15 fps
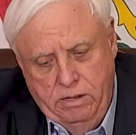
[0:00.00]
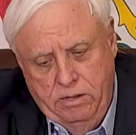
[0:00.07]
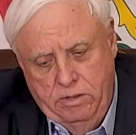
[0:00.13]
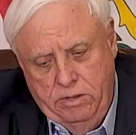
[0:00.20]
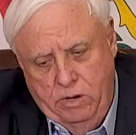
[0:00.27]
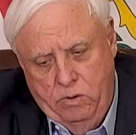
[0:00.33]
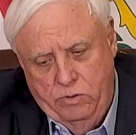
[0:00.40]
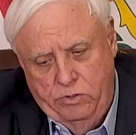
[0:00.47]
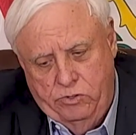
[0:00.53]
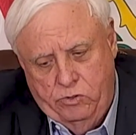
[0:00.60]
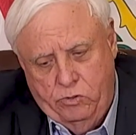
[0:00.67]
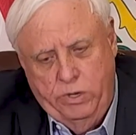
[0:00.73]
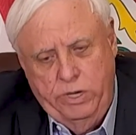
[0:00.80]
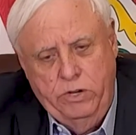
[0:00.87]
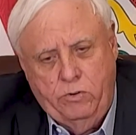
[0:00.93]
There were
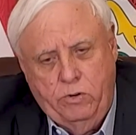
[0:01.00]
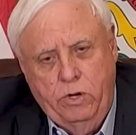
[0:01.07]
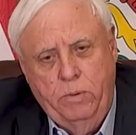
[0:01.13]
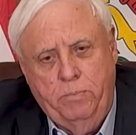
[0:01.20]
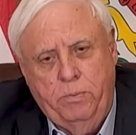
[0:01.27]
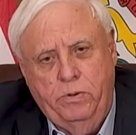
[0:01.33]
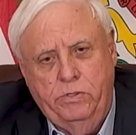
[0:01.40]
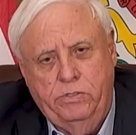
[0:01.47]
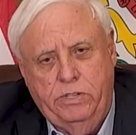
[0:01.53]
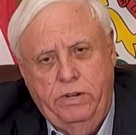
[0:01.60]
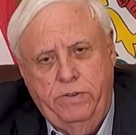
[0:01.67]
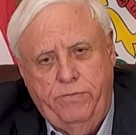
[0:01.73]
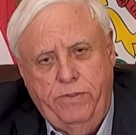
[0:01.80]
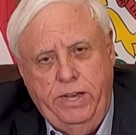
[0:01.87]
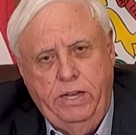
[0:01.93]
three troopers
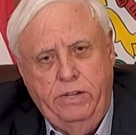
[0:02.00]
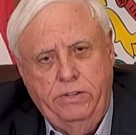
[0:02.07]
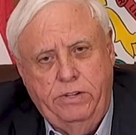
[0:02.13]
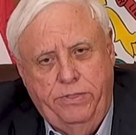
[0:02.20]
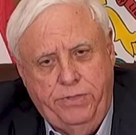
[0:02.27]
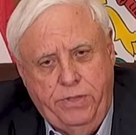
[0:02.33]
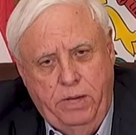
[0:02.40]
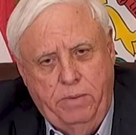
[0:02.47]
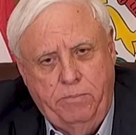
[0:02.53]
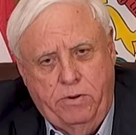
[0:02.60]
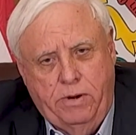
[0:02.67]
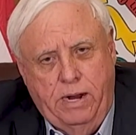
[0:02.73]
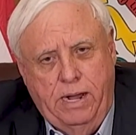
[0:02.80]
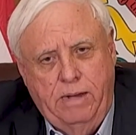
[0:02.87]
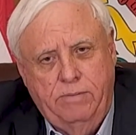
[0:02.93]
that found a thumb
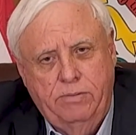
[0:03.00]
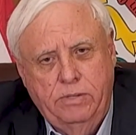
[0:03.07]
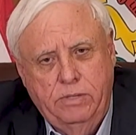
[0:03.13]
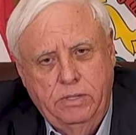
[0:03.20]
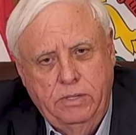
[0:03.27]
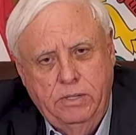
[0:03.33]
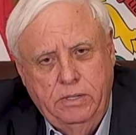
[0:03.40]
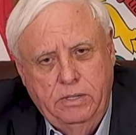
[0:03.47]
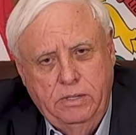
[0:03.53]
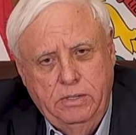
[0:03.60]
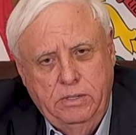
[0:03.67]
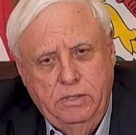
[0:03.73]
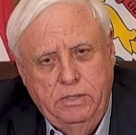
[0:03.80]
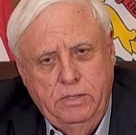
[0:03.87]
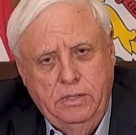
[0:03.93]
drive.
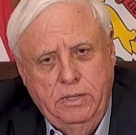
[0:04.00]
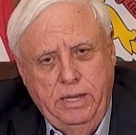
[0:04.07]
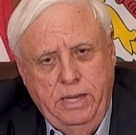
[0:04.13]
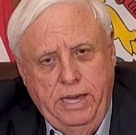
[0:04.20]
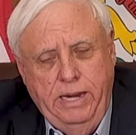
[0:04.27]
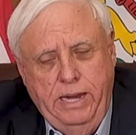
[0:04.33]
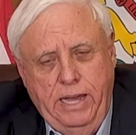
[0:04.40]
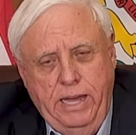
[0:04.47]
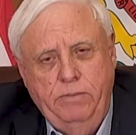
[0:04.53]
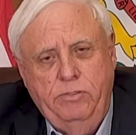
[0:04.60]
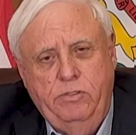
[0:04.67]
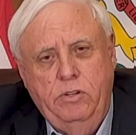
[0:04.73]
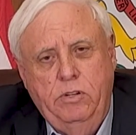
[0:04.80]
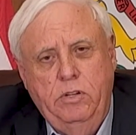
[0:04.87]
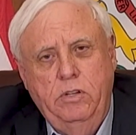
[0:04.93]
And
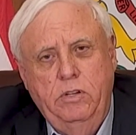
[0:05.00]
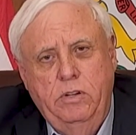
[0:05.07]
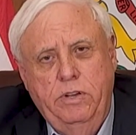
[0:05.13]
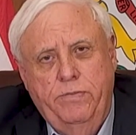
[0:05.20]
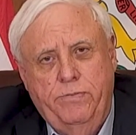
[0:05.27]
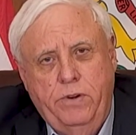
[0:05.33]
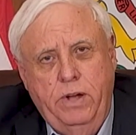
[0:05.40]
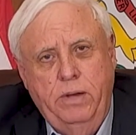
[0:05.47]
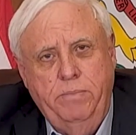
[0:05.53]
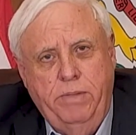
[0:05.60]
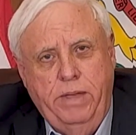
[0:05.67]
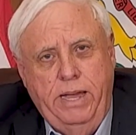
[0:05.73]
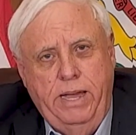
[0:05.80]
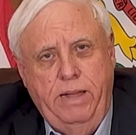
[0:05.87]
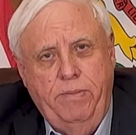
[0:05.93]
absolutely from
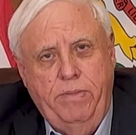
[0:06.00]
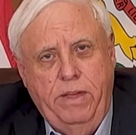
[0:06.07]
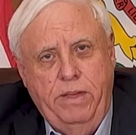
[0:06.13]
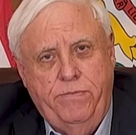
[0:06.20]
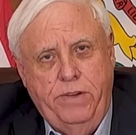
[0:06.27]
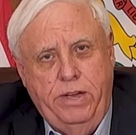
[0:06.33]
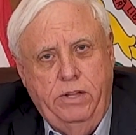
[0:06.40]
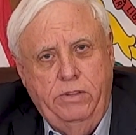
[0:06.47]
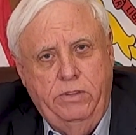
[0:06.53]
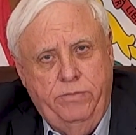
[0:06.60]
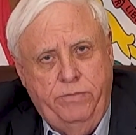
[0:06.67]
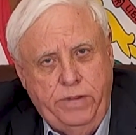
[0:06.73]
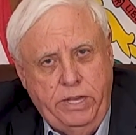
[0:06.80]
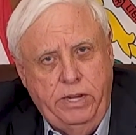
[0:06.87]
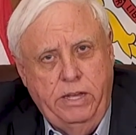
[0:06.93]
that, they found the
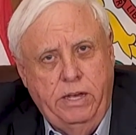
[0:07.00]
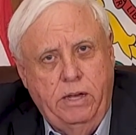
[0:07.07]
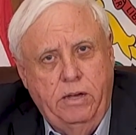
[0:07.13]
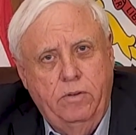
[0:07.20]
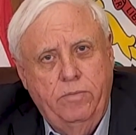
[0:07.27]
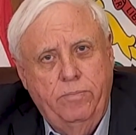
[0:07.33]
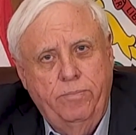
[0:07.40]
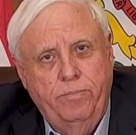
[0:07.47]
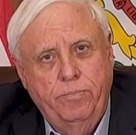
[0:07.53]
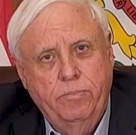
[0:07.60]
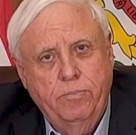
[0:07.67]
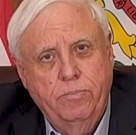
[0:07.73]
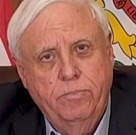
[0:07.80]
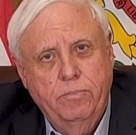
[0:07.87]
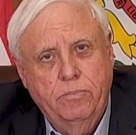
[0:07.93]
video.
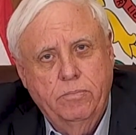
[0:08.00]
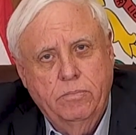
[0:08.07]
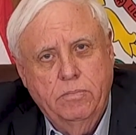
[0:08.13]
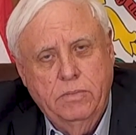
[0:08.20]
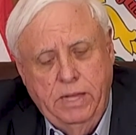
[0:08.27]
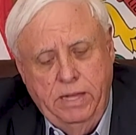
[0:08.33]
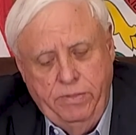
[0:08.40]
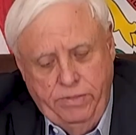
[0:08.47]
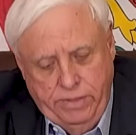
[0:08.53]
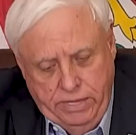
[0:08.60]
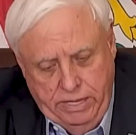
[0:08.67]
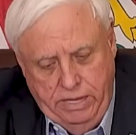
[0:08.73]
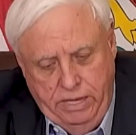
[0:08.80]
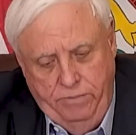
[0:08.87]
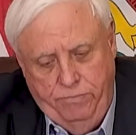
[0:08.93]
And
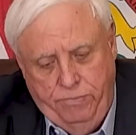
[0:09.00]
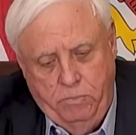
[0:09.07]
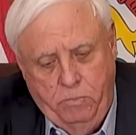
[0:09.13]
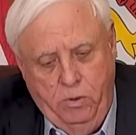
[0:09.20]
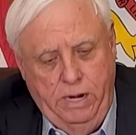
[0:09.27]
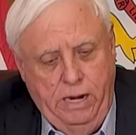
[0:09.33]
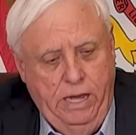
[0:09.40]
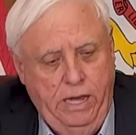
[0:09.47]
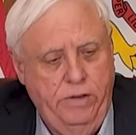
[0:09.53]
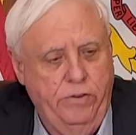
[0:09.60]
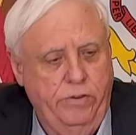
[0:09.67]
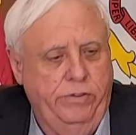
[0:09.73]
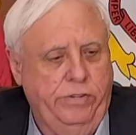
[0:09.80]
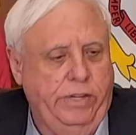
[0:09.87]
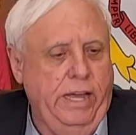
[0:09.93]
then, from what I
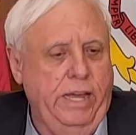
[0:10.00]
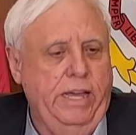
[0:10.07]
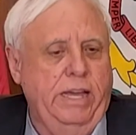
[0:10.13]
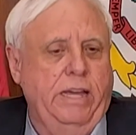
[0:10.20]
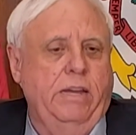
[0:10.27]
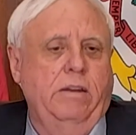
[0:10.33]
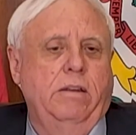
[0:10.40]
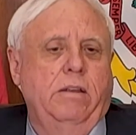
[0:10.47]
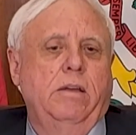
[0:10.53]
understand,